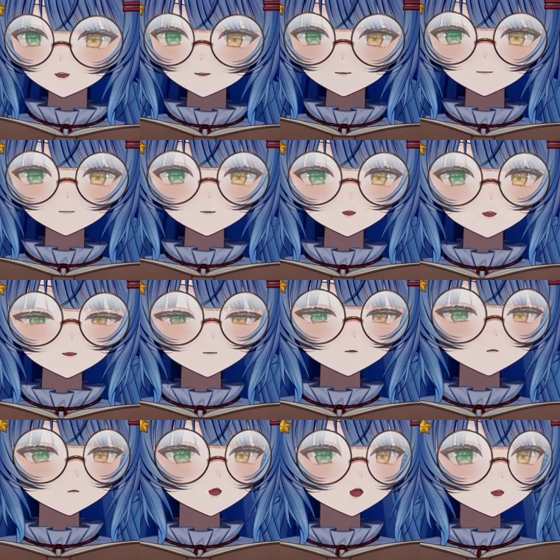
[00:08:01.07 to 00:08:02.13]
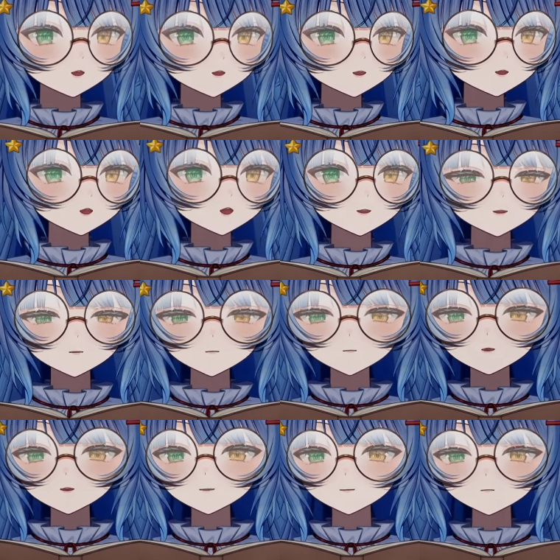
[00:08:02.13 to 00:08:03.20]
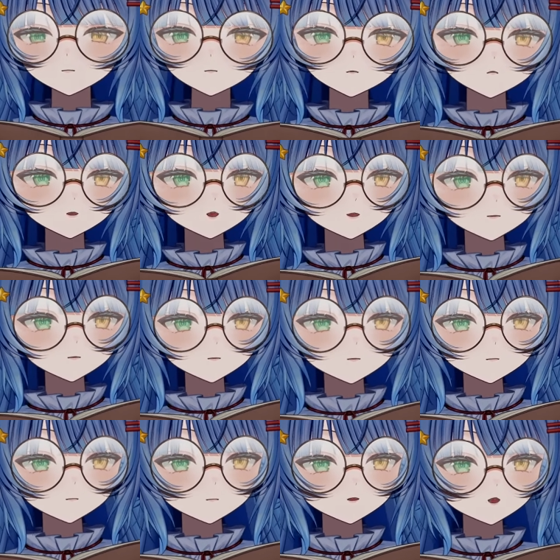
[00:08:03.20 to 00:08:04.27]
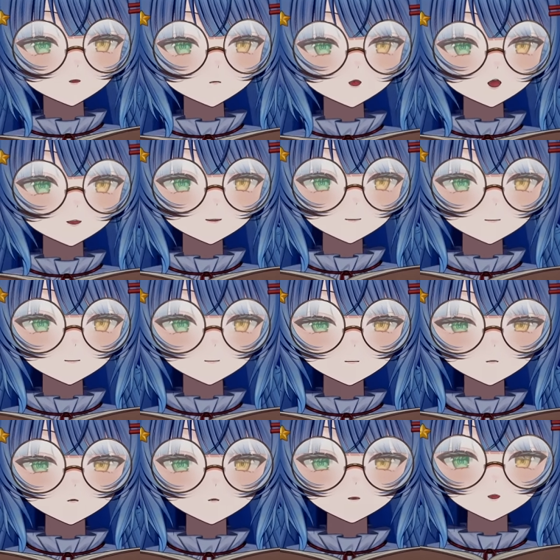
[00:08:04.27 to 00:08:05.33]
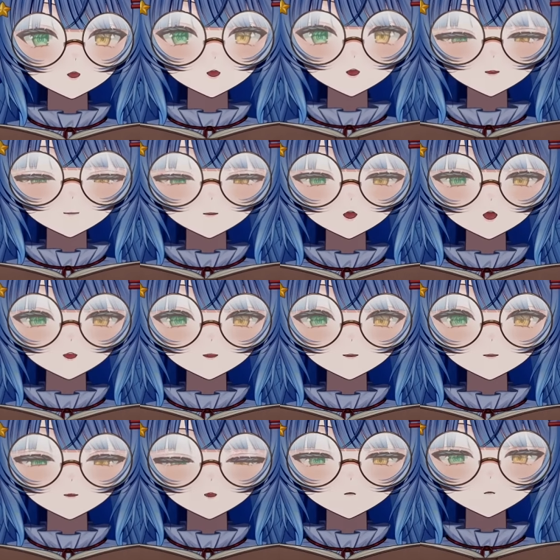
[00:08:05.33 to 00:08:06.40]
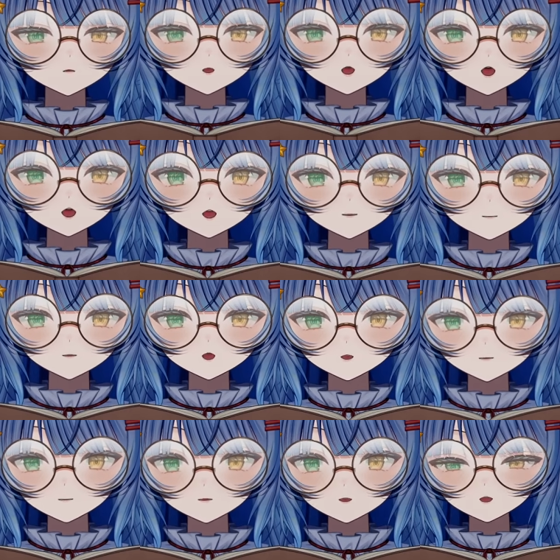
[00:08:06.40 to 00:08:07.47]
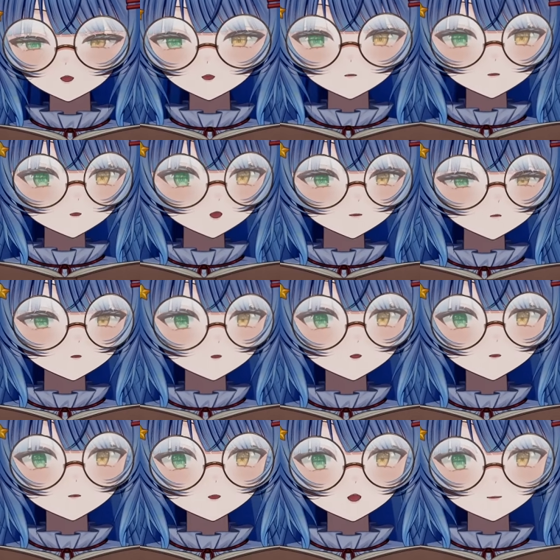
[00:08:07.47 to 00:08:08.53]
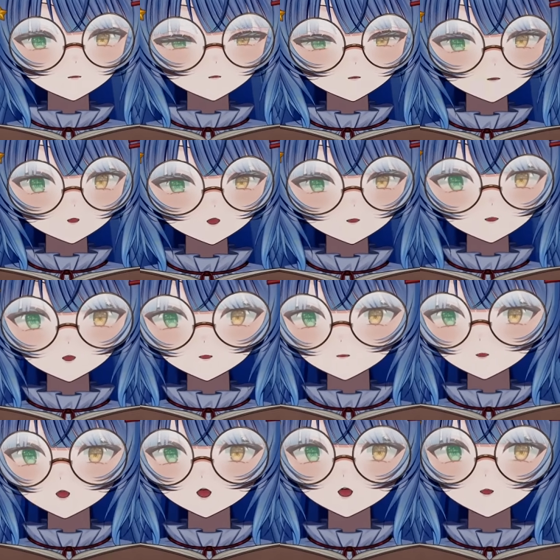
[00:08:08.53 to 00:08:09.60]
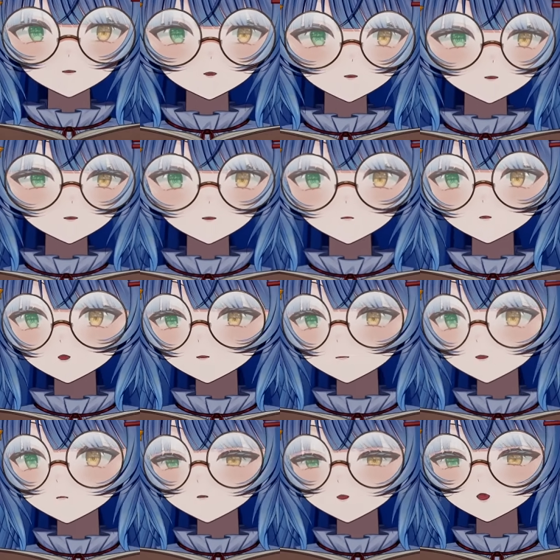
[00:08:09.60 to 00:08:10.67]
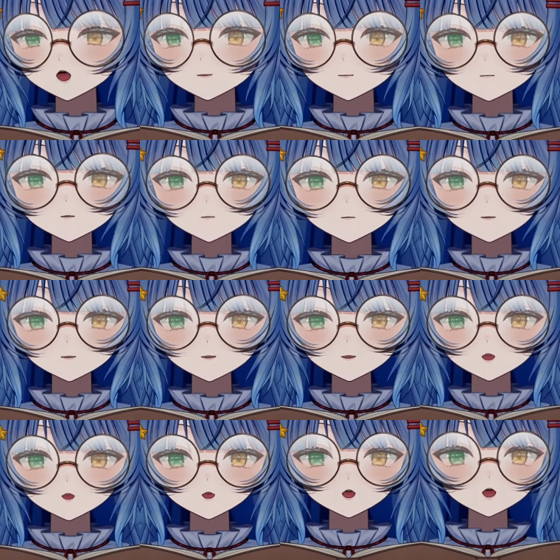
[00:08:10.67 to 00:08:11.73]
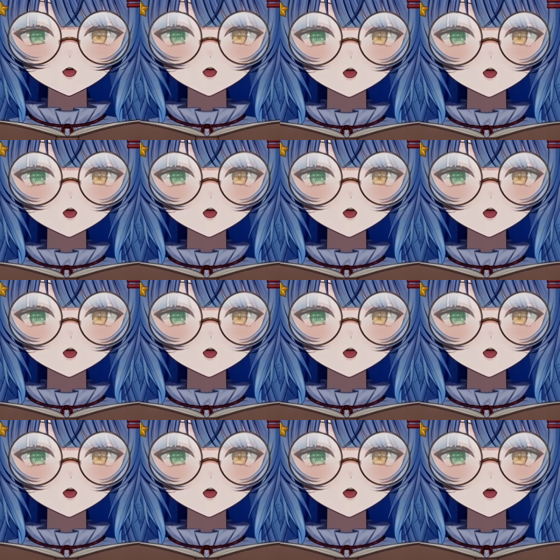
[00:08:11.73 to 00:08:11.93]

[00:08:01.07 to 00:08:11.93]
there's exploration, there's things you're doing to progress the story that don't rely on a prompt. You still have oracle tables telling you, okay, you go to this room, and what type of room is it? Okay.